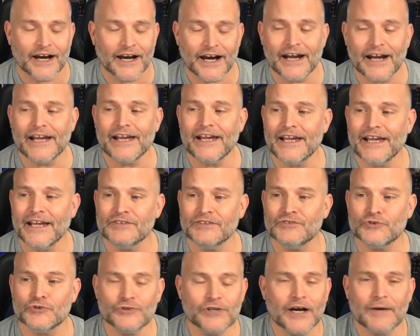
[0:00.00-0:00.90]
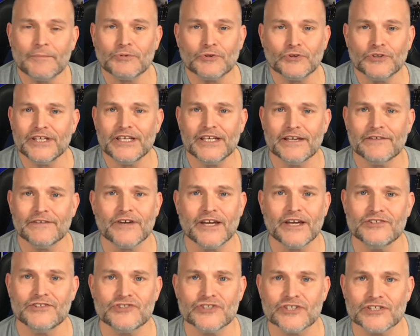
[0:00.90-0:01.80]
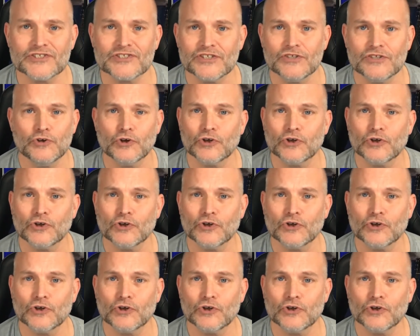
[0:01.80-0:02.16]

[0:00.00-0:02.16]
I do not believe in just